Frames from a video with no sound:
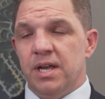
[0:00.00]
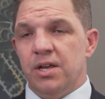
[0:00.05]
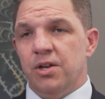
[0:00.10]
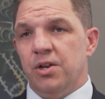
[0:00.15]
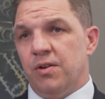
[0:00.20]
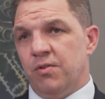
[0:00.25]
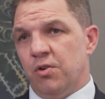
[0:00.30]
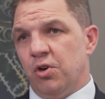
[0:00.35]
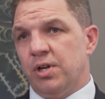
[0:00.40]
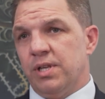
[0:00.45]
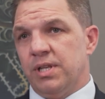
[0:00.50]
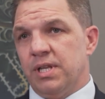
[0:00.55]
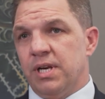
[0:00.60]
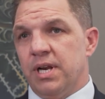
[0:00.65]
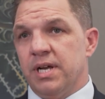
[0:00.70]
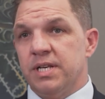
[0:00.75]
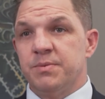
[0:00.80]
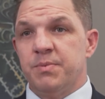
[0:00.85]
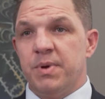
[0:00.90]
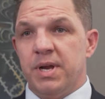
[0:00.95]
You know, if you look at the
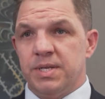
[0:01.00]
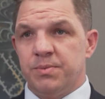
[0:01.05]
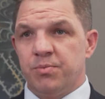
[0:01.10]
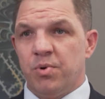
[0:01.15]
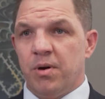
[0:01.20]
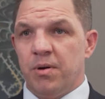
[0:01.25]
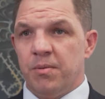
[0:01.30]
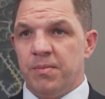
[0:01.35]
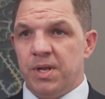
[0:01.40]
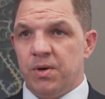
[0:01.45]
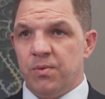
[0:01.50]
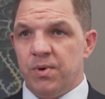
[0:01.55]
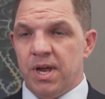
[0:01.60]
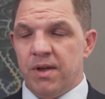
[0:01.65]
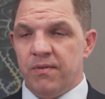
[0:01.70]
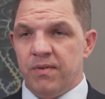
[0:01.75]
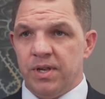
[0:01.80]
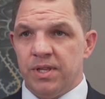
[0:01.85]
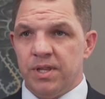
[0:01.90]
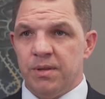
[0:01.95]
Naspers problem that we're
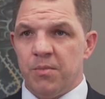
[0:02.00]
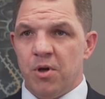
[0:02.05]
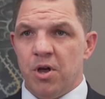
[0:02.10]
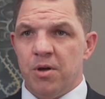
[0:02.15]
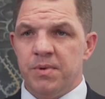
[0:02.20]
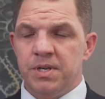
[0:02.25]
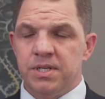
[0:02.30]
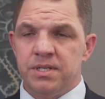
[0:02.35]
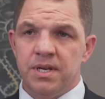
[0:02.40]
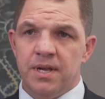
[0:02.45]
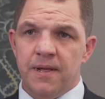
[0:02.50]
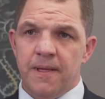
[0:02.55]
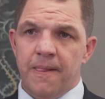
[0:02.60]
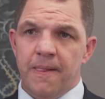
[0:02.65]
having at the moment,